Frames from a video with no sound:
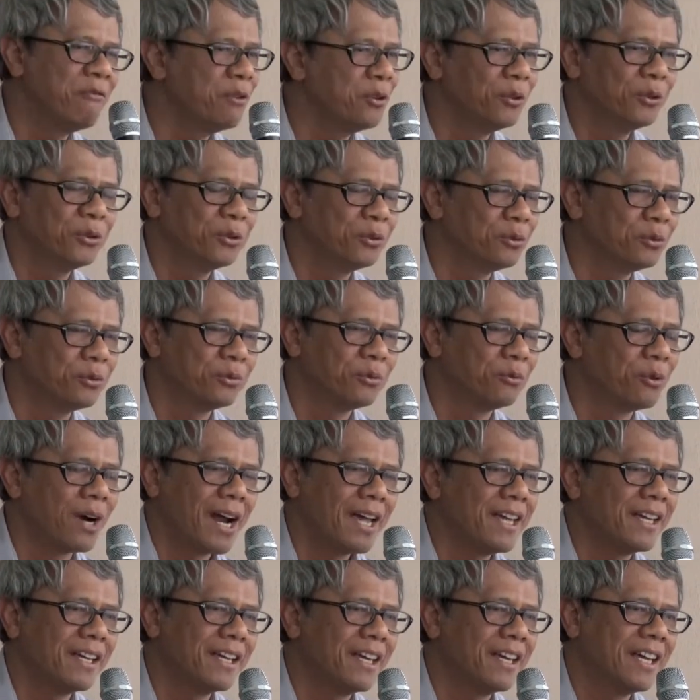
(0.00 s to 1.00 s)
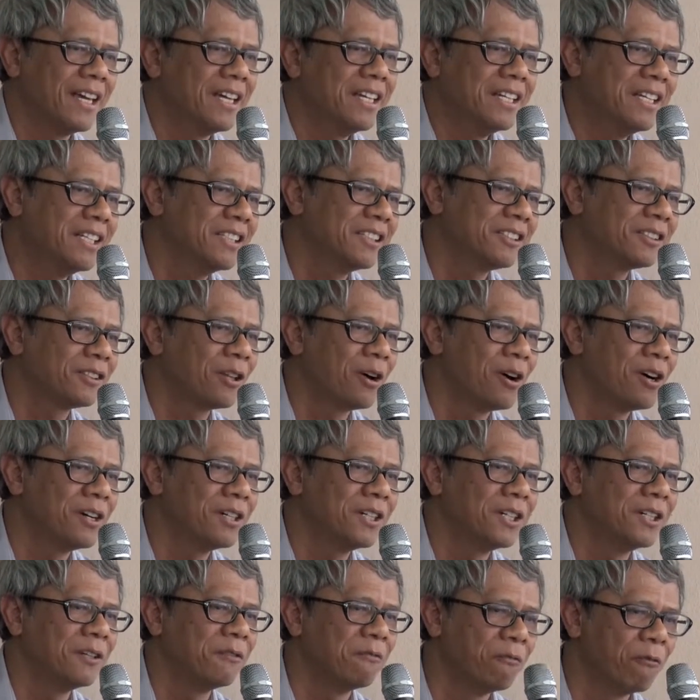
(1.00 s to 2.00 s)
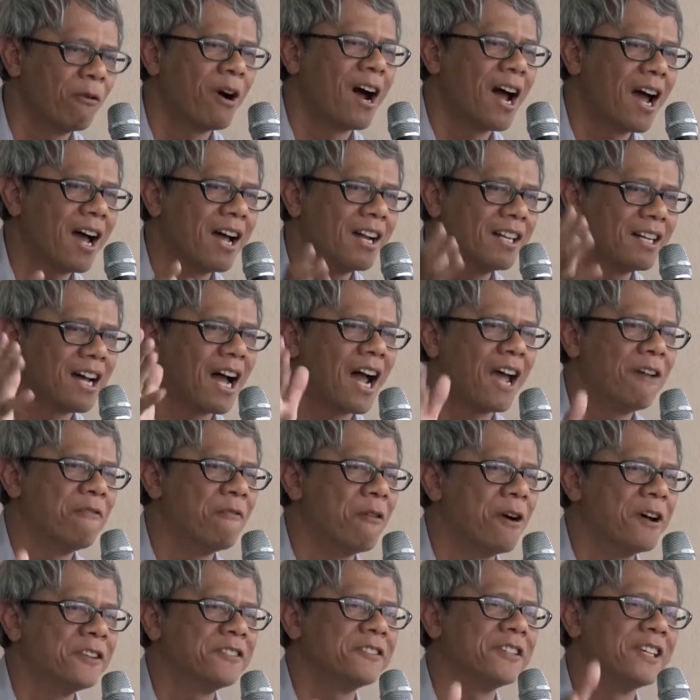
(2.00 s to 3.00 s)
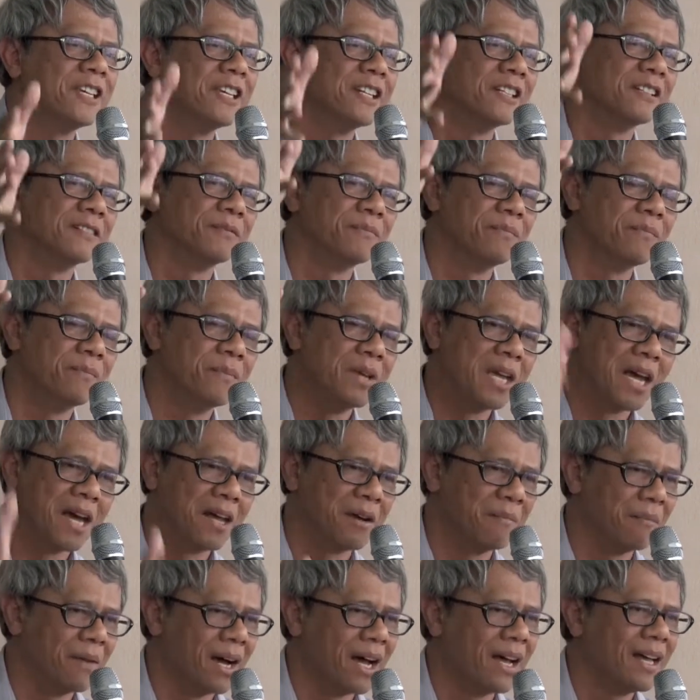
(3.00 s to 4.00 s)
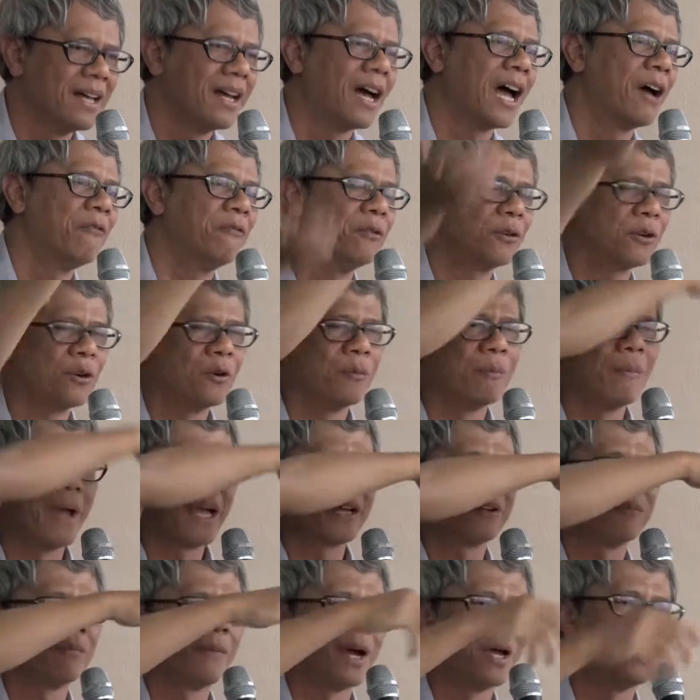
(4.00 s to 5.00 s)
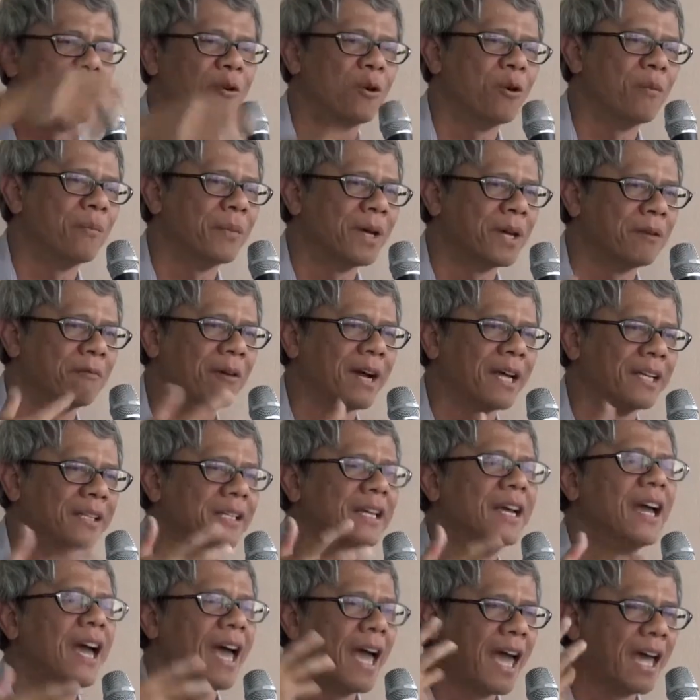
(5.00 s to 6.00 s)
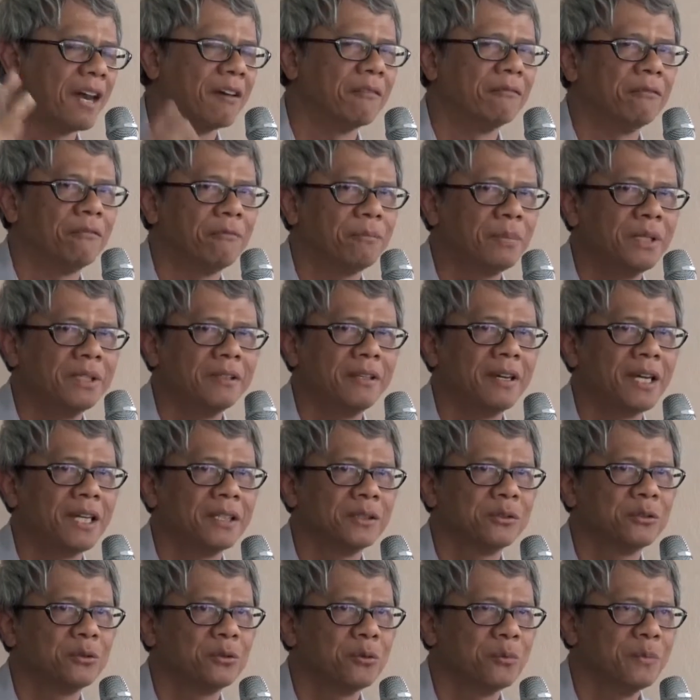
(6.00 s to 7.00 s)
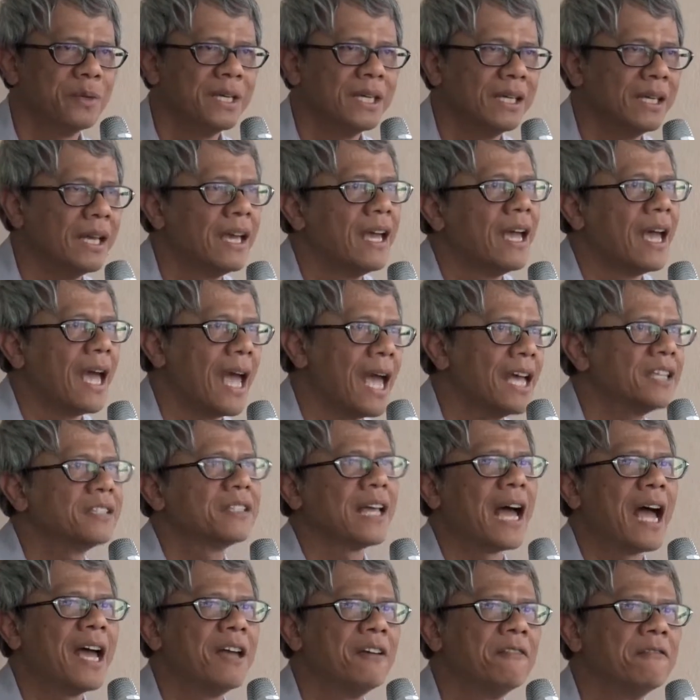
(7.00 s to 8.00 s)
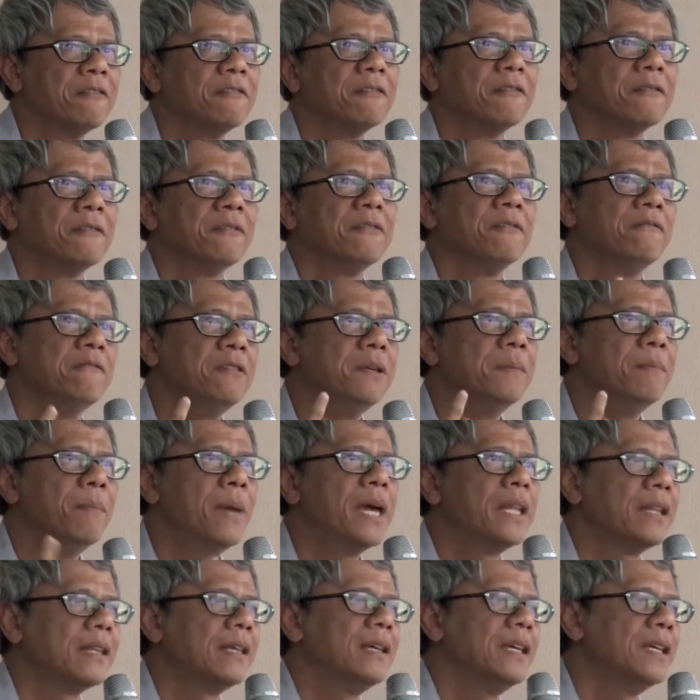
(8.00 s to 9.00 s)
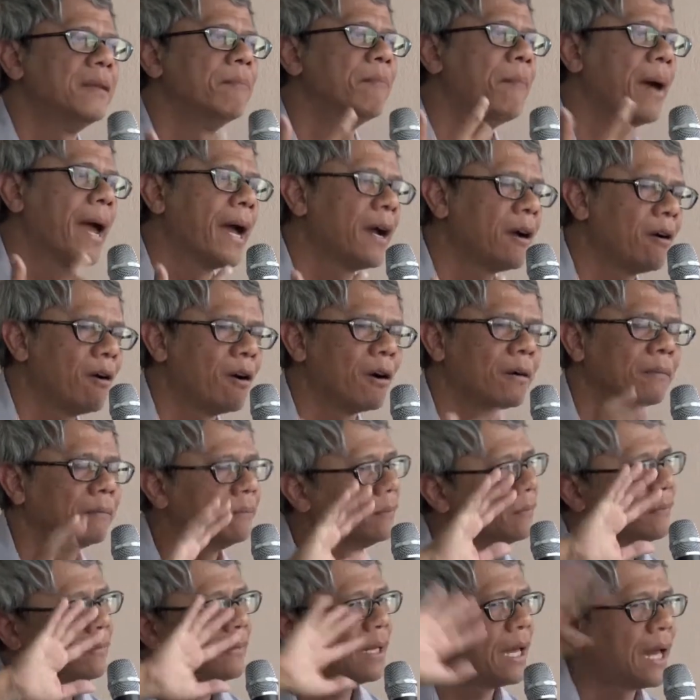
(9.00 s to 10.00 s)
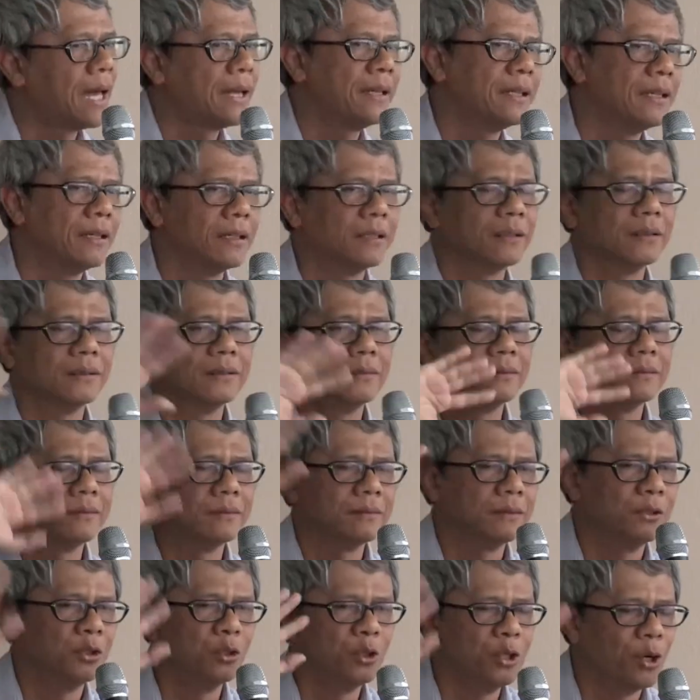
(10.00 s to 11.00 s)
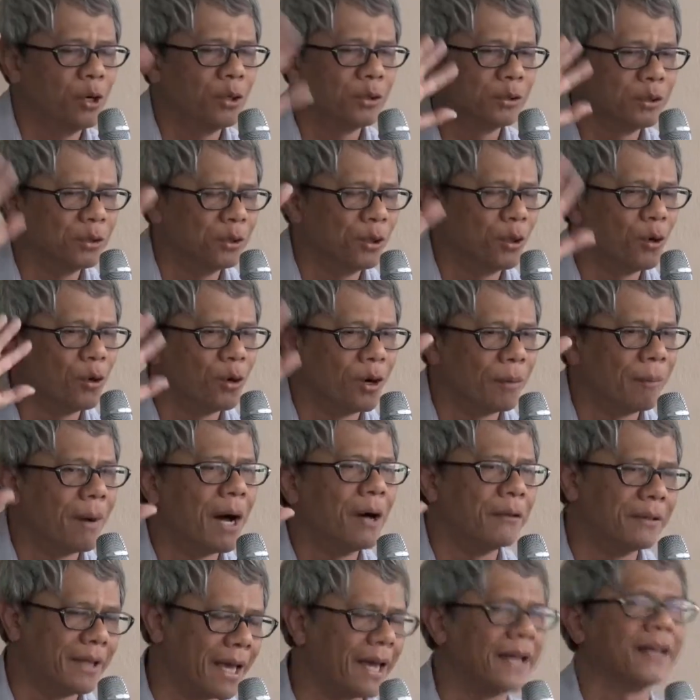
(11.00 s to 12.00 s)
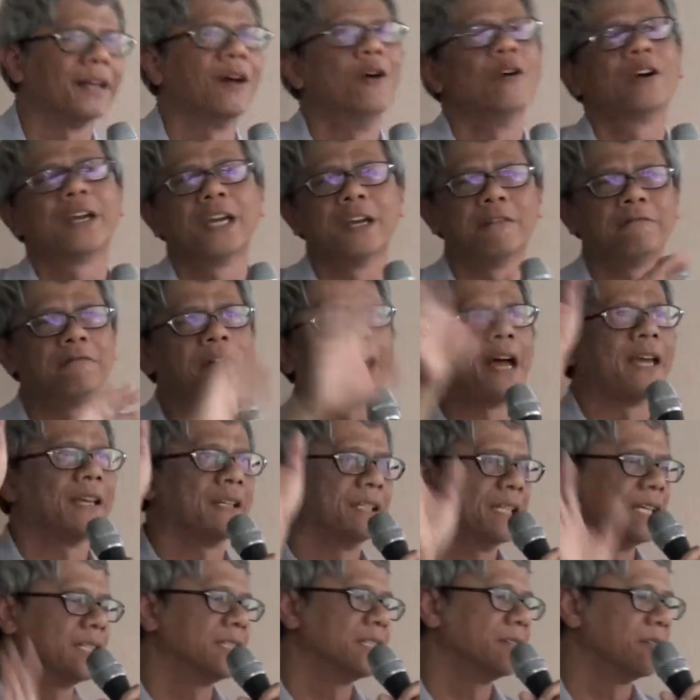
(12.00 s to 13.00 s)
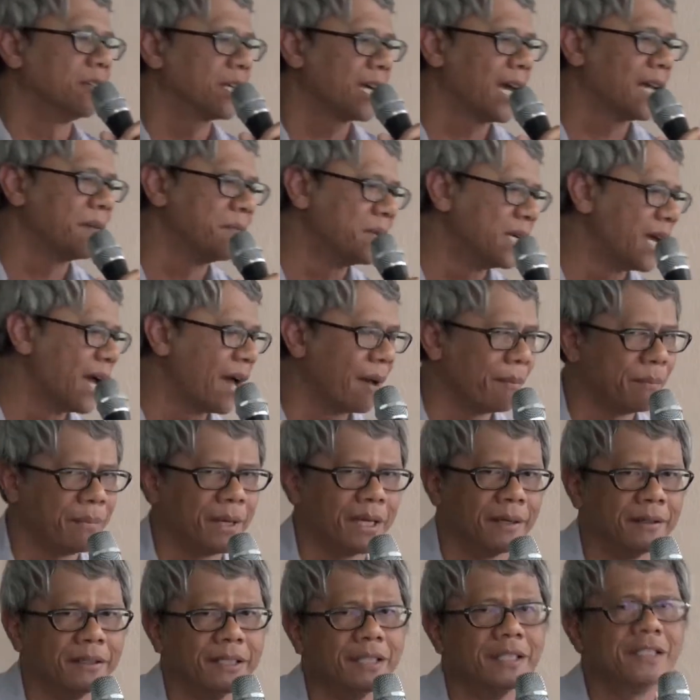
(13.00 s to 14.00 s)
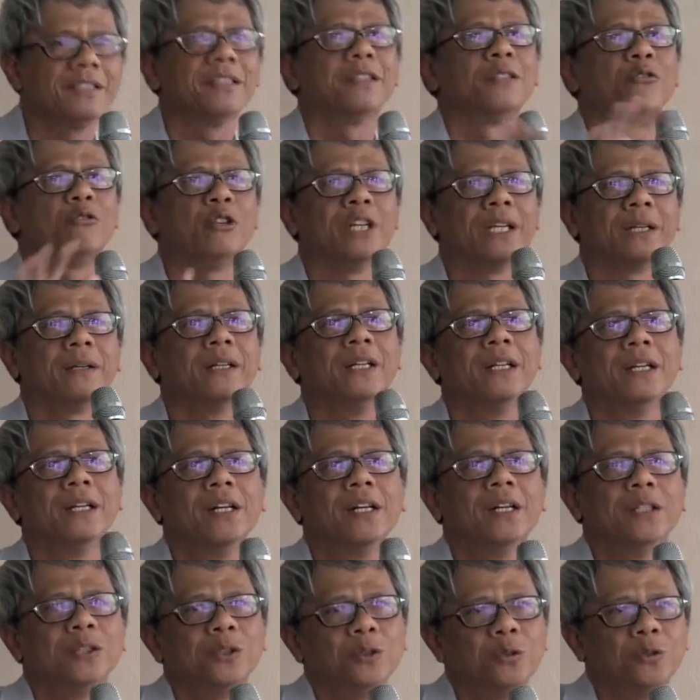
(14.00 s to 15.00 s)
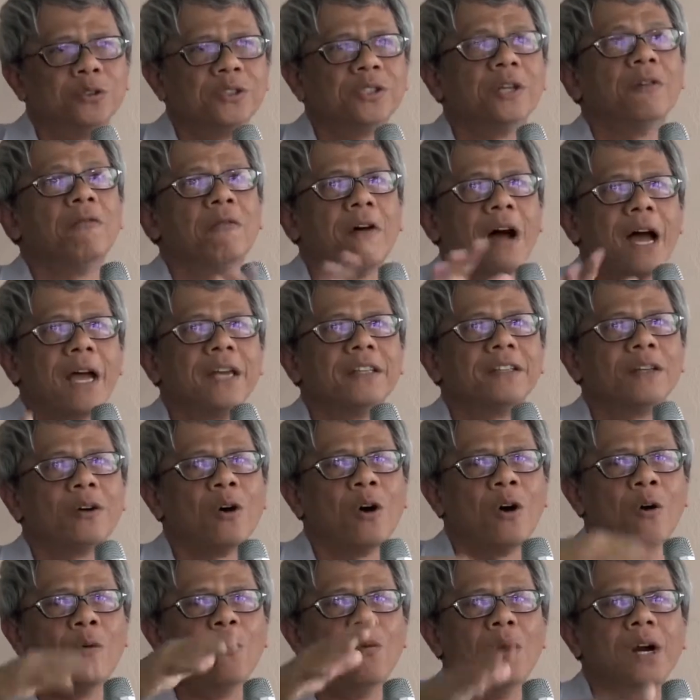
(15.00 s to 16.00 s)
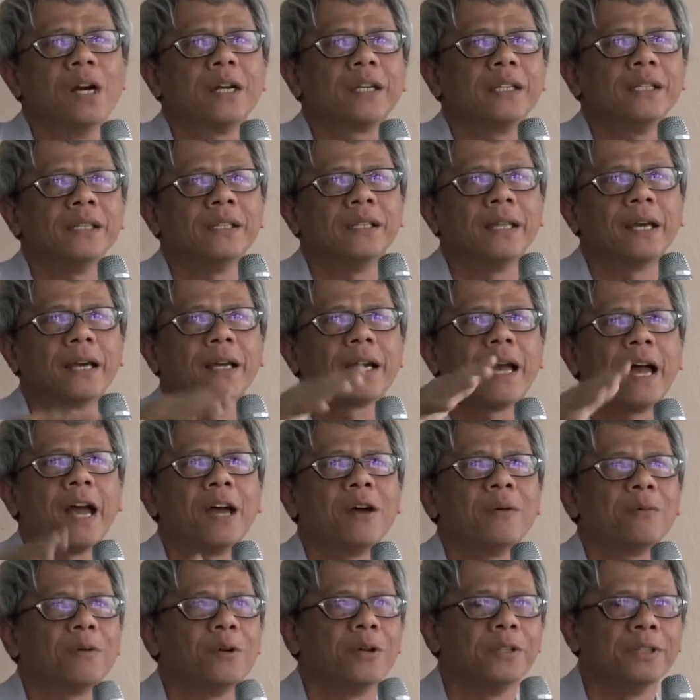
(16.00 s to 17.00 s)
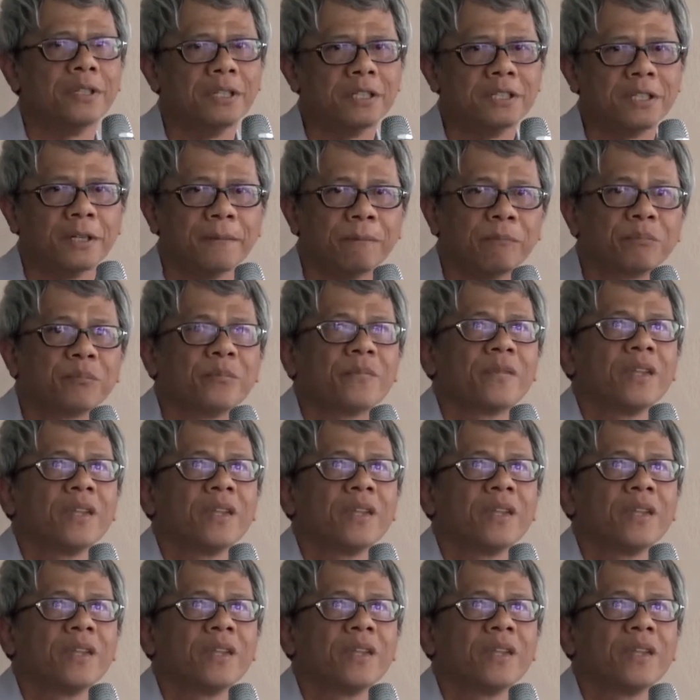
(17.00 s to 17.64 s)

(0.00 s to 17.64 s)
will write any story while I was in Myanmar. I will go back to my home and write and pretend to be as we met in Bangkok. Under you don't know about that. Okay, fine. That's it. Can be happen. This is a trick to survive or work in that kind of condition.